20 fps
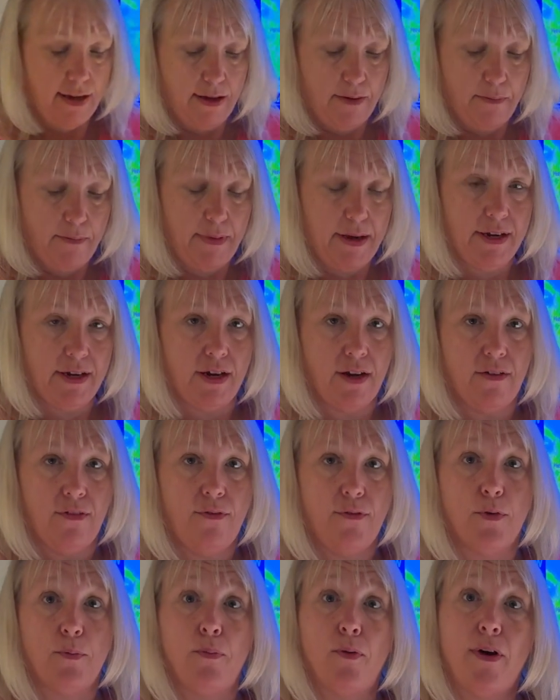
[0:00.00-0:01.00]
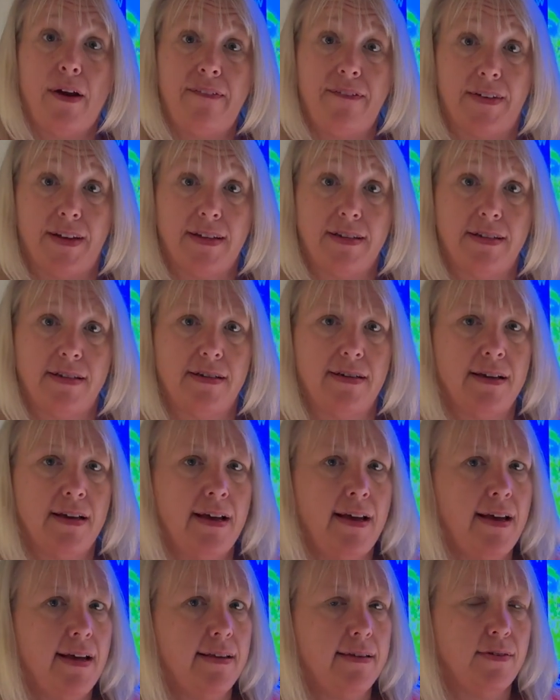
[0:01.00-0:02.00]
menu for breakfast.
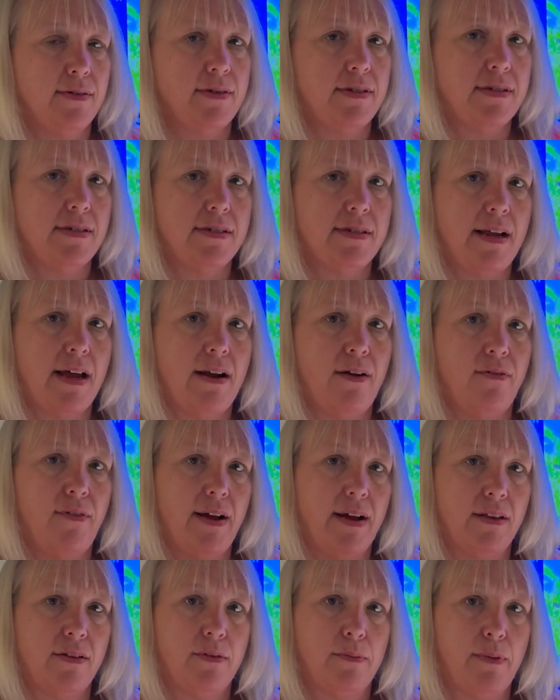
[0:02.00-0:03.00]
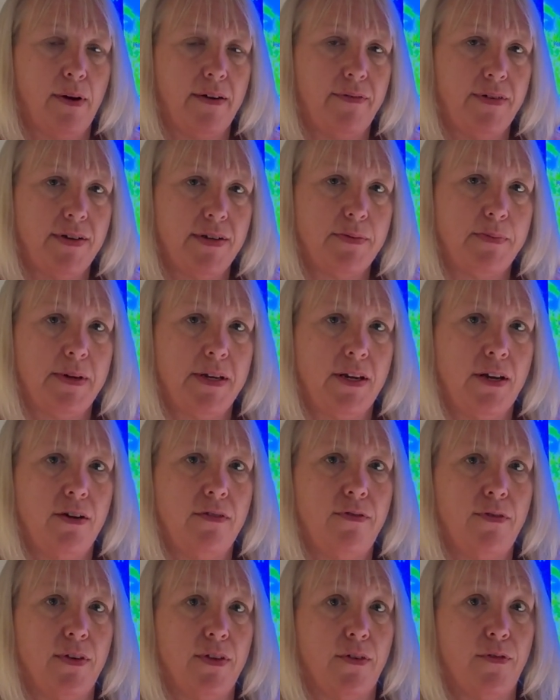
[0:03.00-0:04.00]
So this is not a regular breakfast menu.
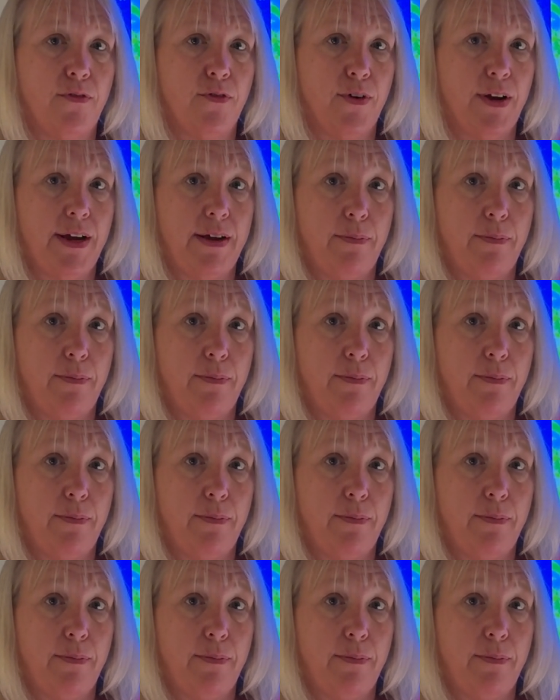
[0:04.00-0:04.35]
For the free